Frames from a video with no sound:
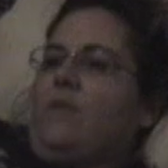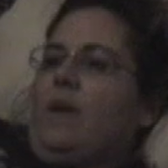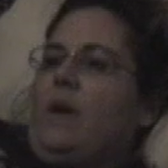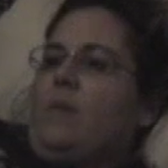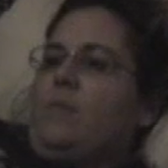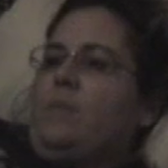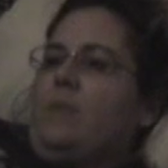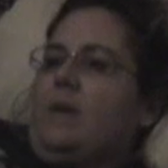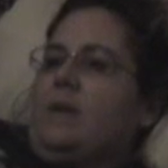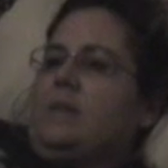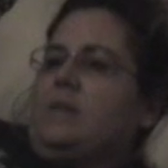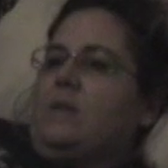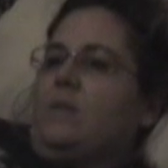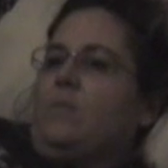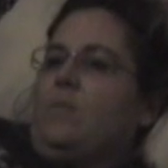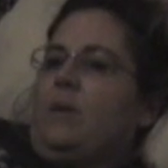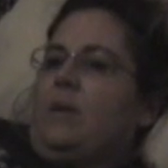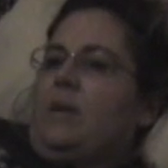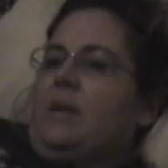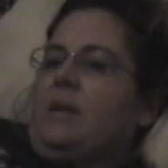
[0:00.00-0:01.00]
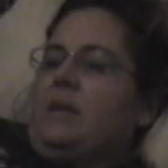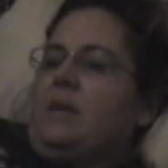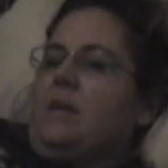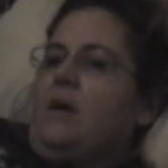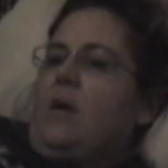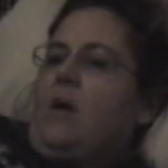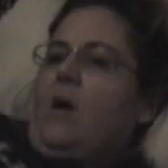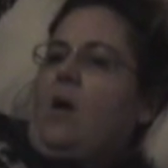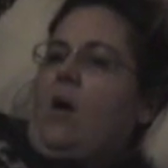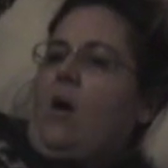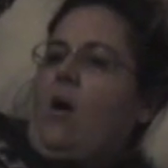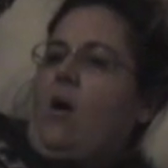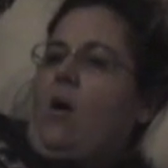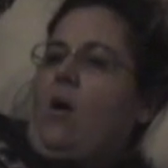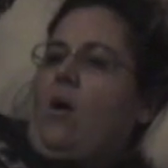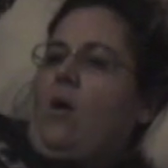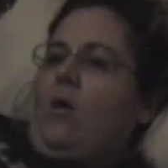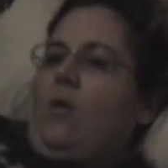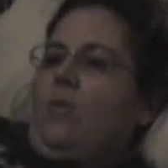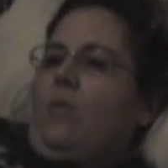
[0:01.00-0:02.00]
fireplace at one end
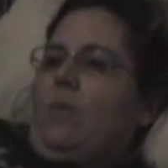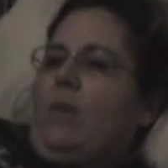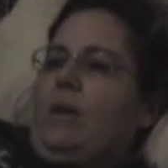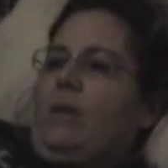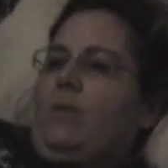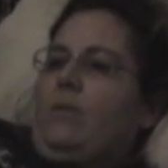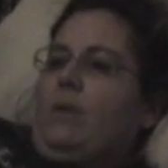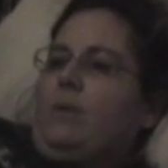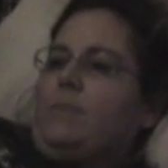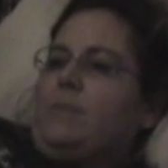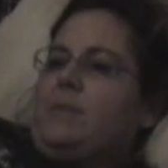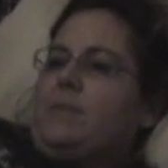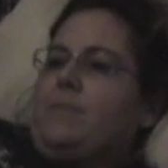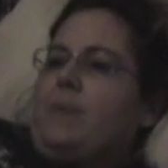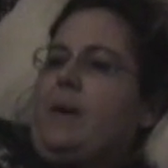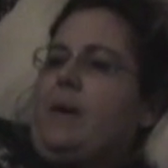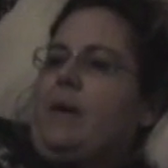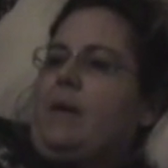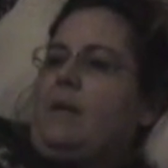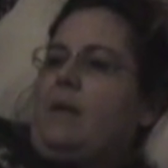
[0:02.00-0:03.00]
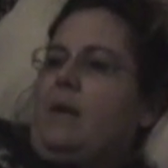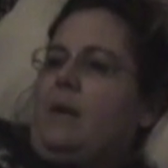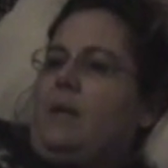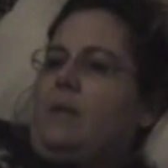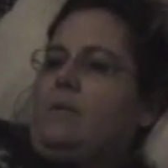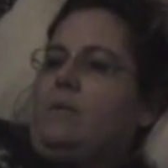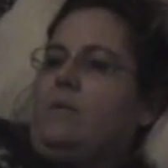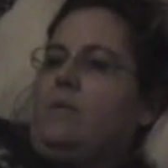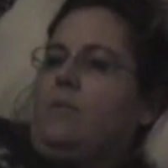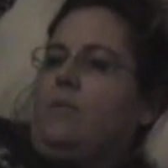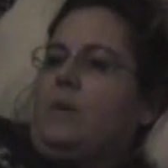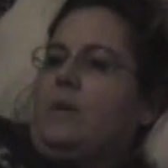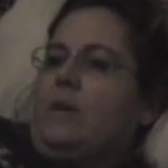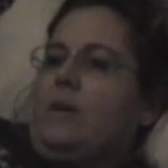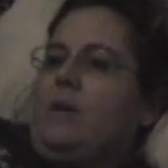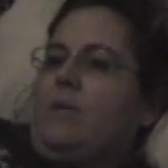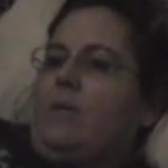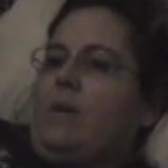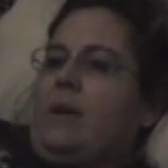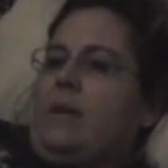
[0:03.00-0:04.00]
all the way to Grandma's bed under the
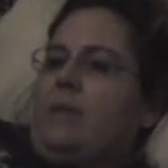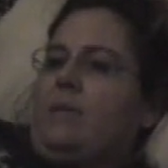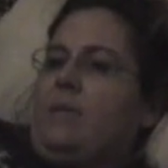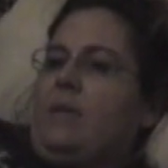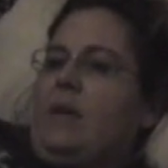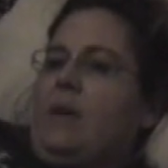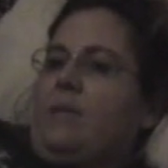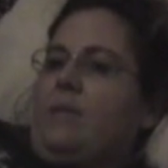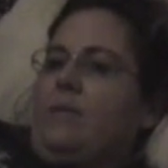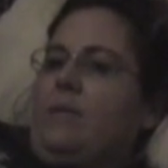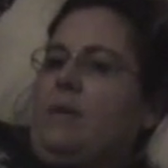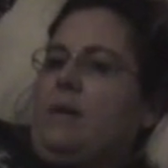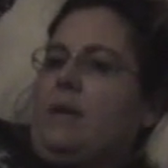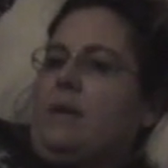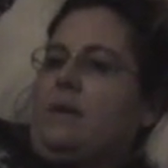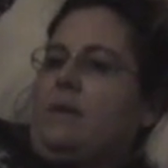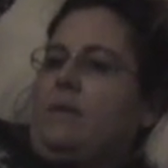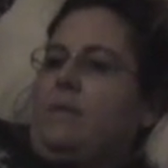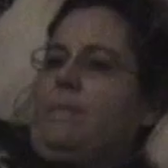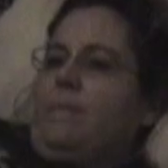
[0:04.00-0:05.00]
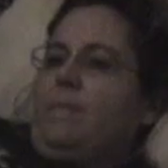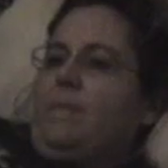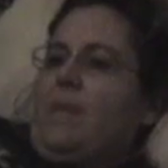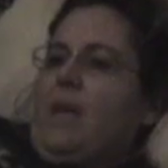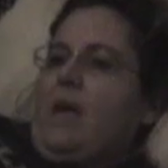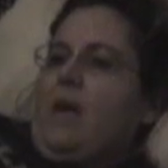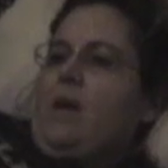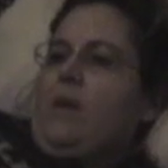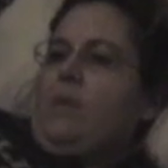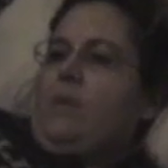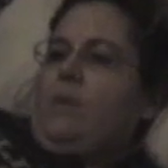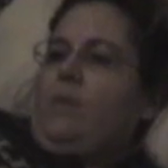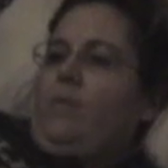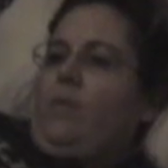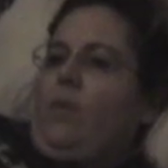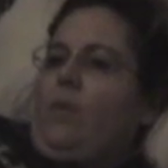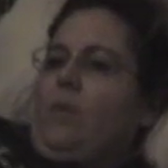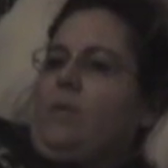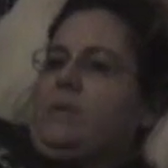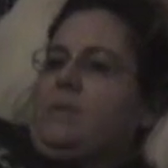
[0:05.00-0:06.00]
window in the other end. The
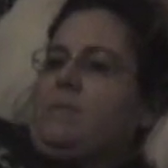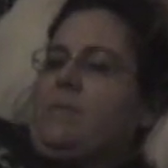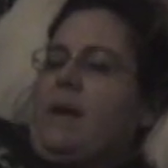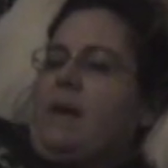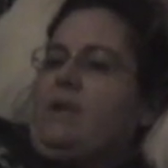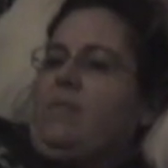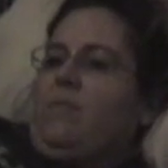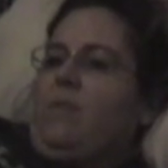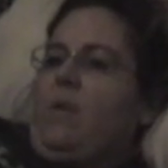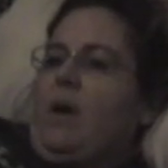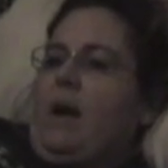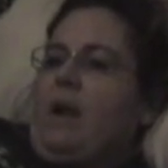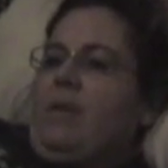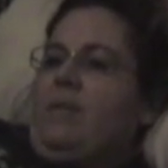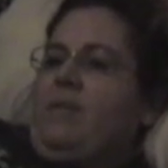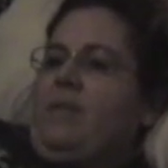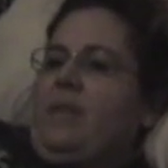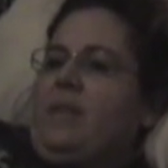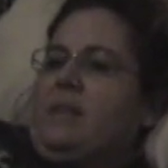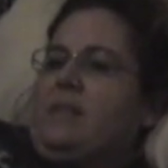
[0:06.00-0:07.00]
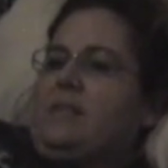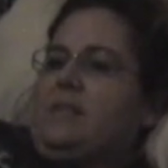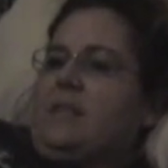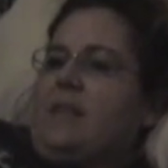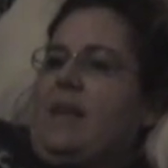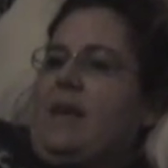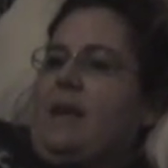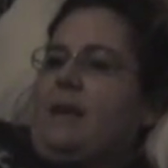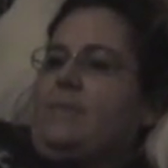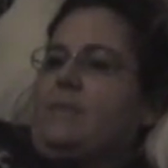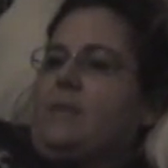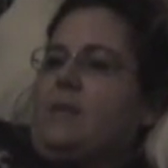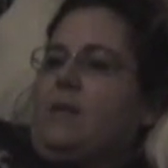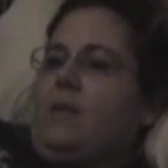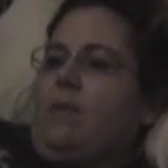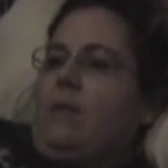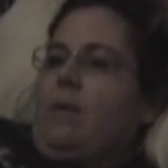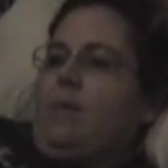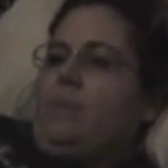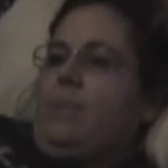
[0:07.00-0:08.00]
floor was made of wide, thick slabs
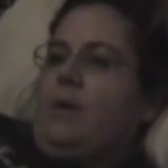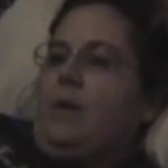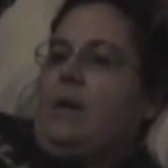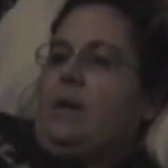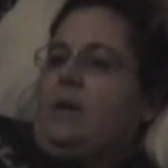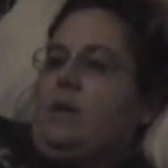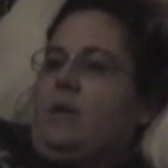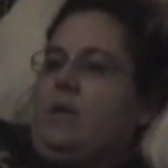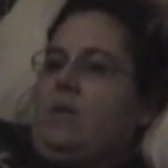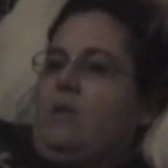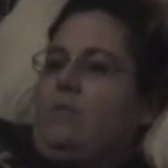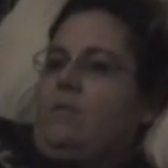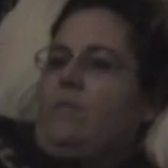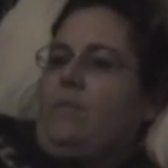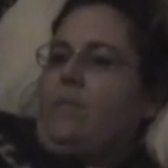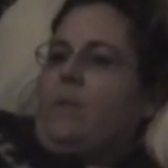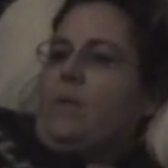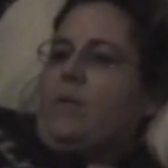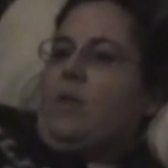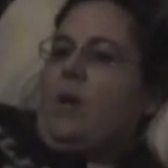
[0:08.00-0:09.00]
that Grandpa had hewed from the